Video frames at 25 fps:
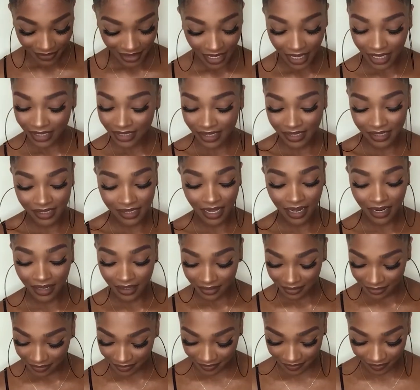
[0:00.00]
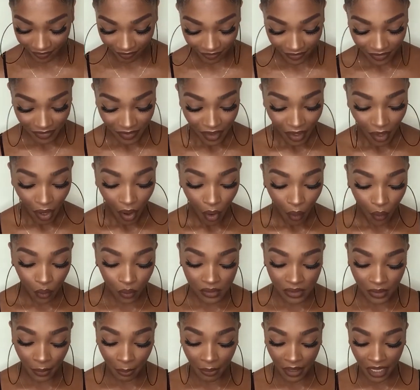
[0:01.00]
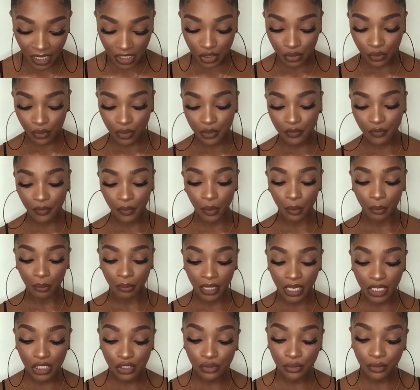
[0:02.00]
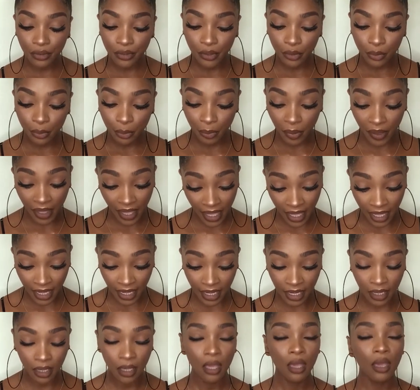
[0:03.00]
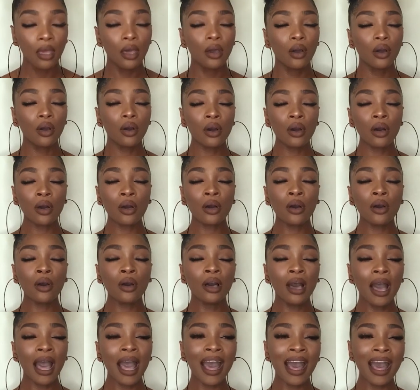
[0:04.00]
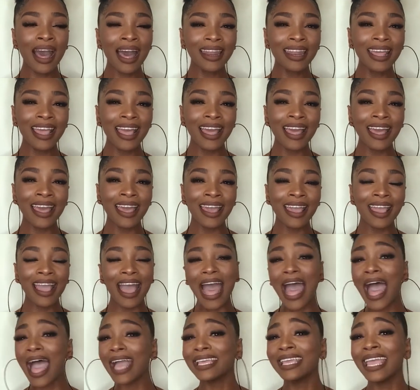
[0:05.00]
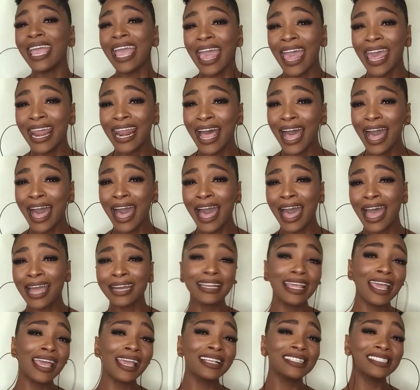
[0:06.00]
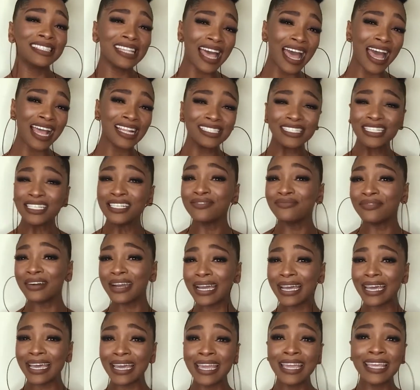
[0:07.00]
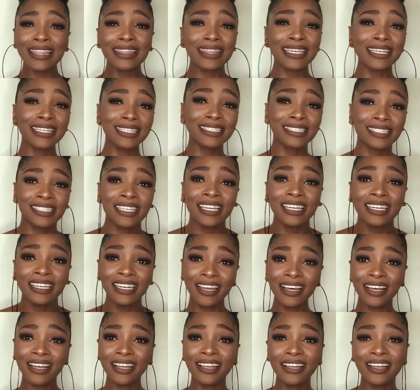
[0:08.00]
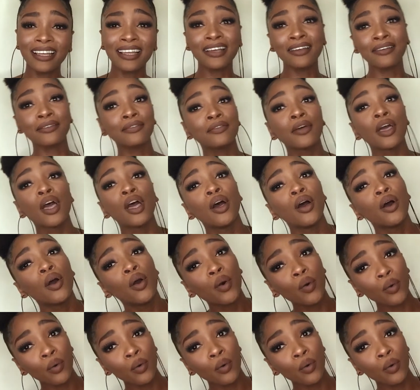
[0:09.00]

I just said it. Oh, so make sure it's for you. Make sure you pay. Ooh, honey, I cannot exaggerate this enough.